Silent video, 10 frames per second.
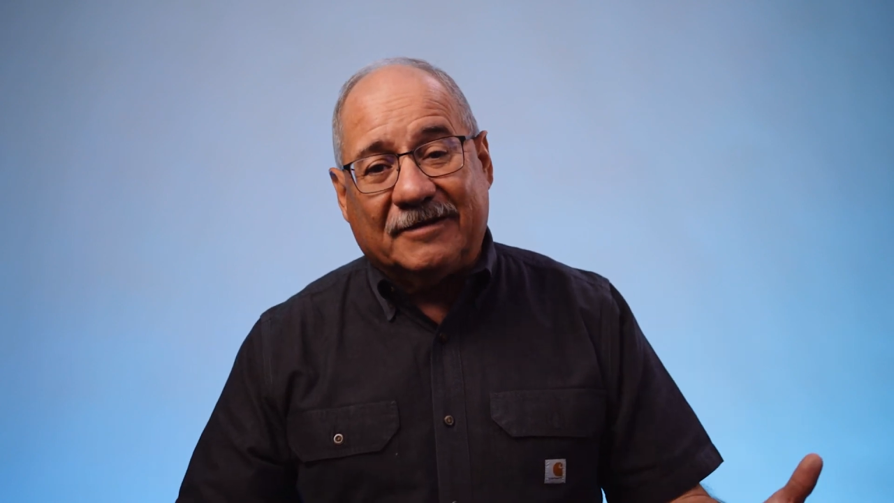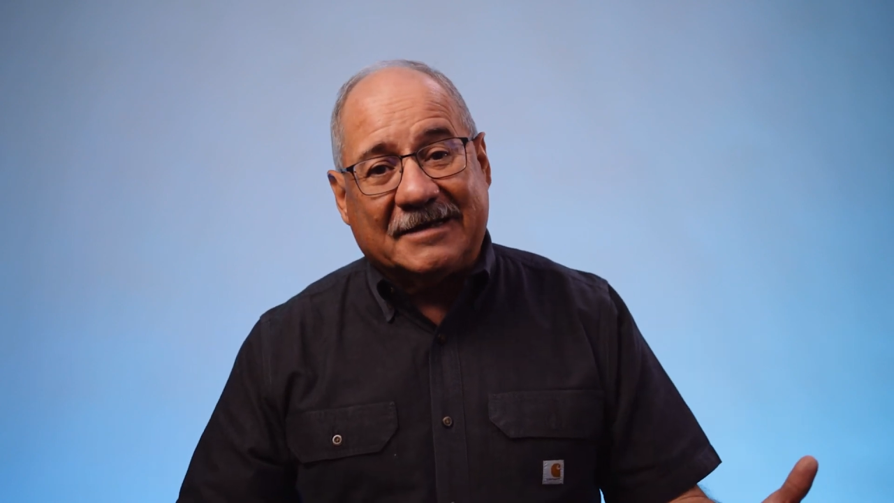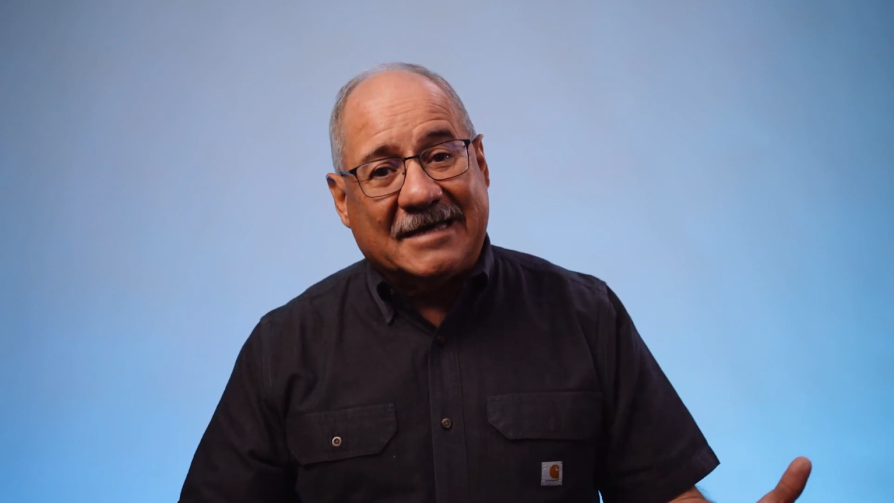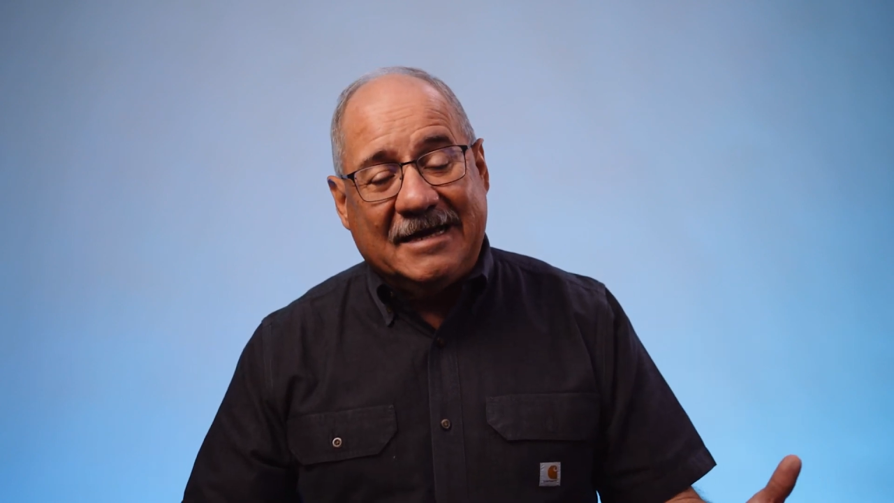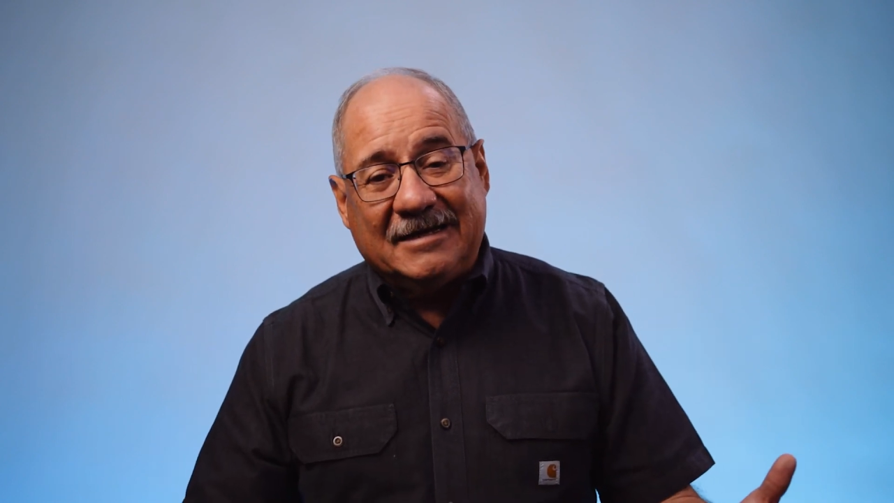the
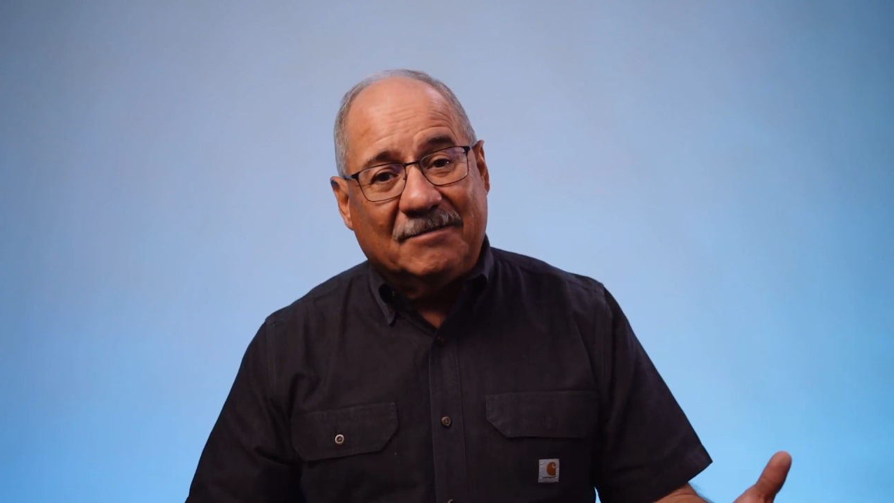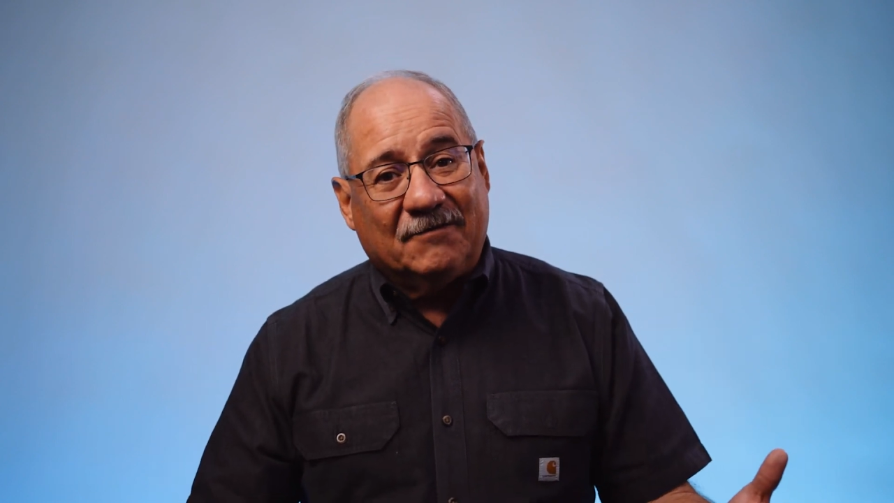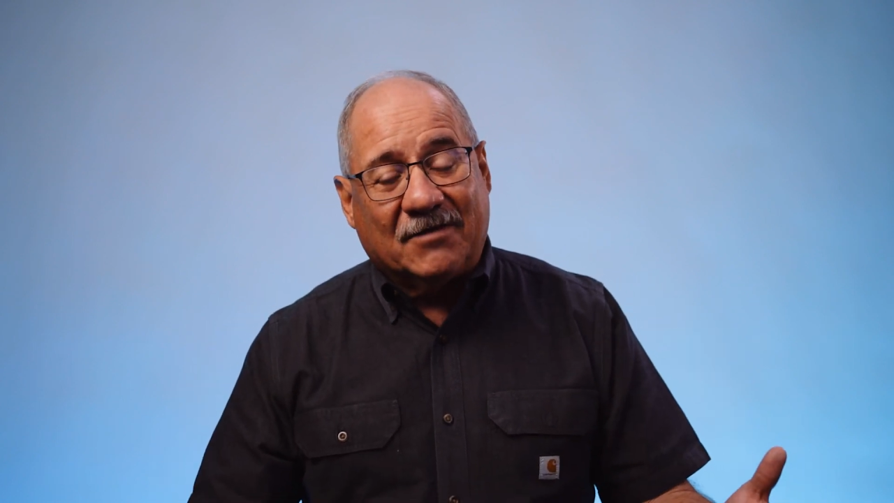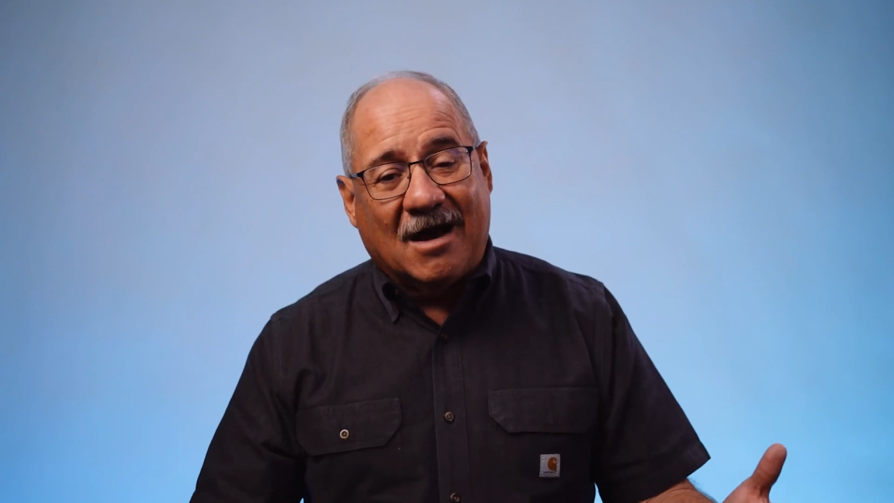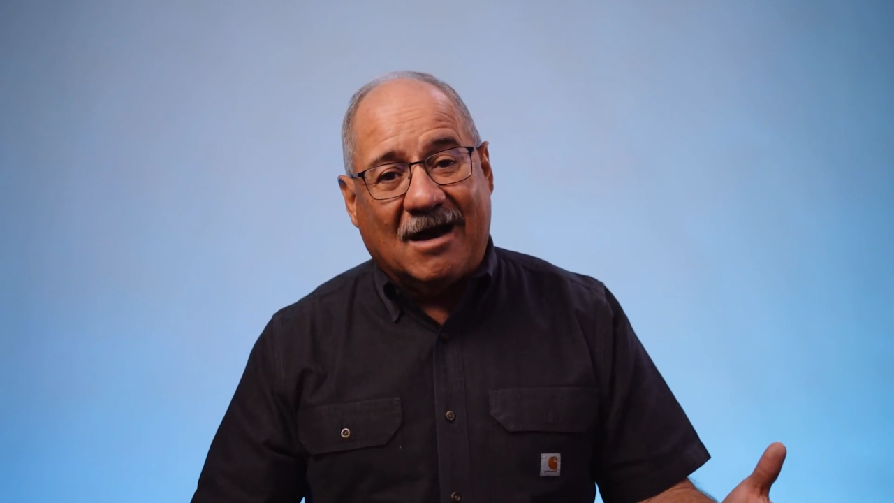kingdom
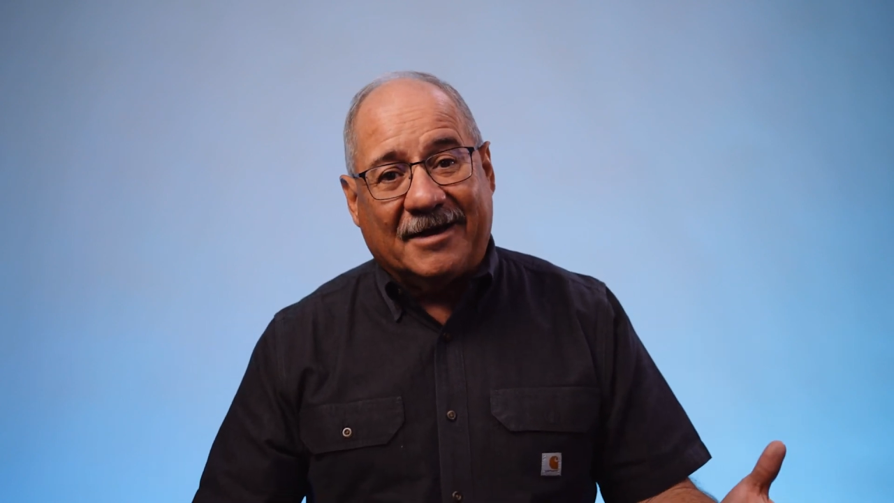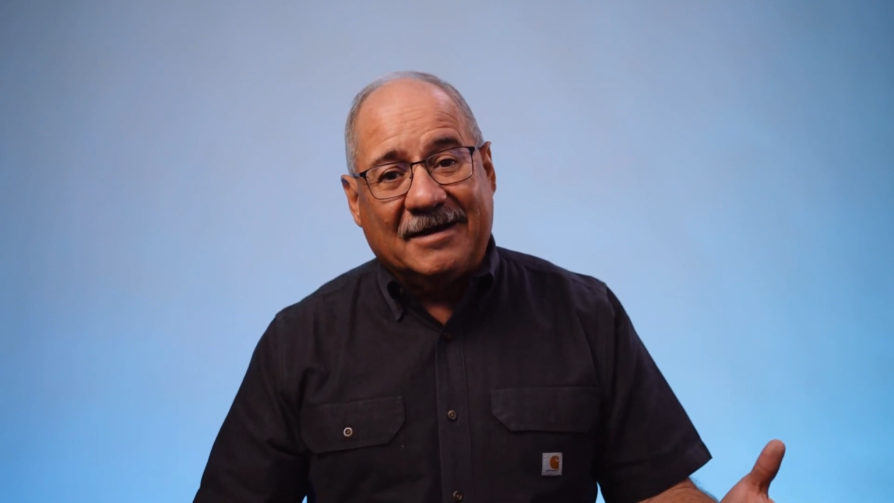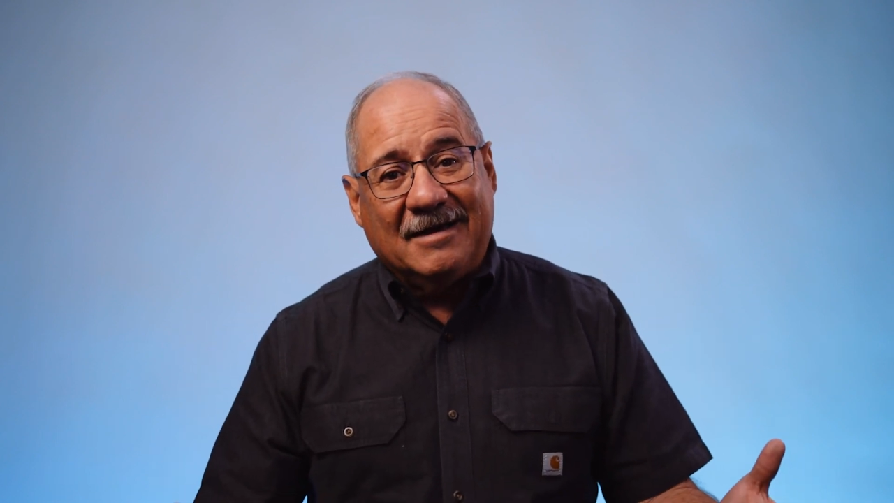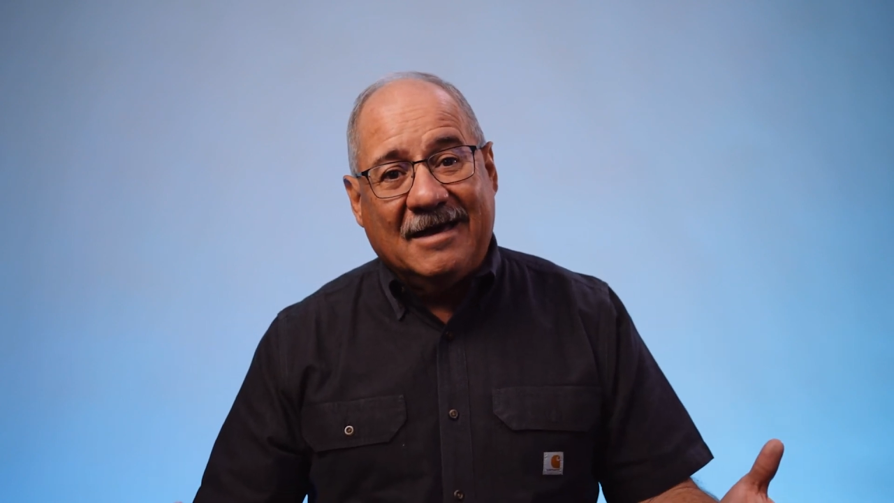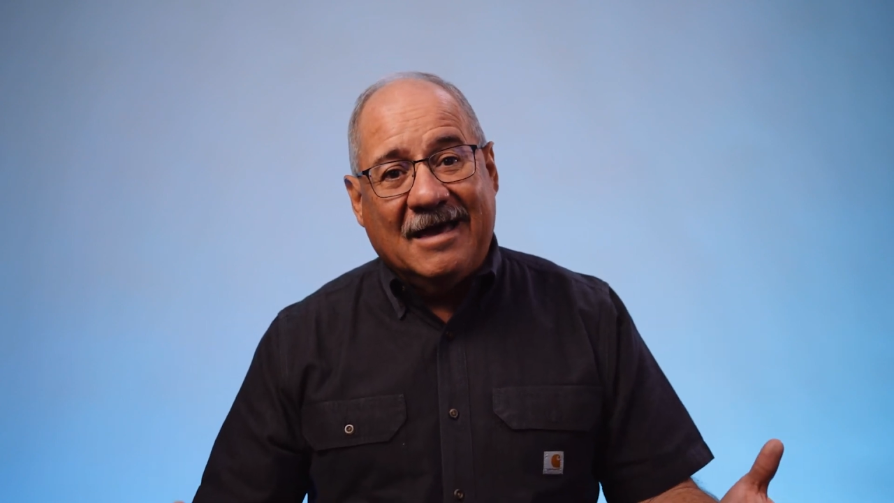of God.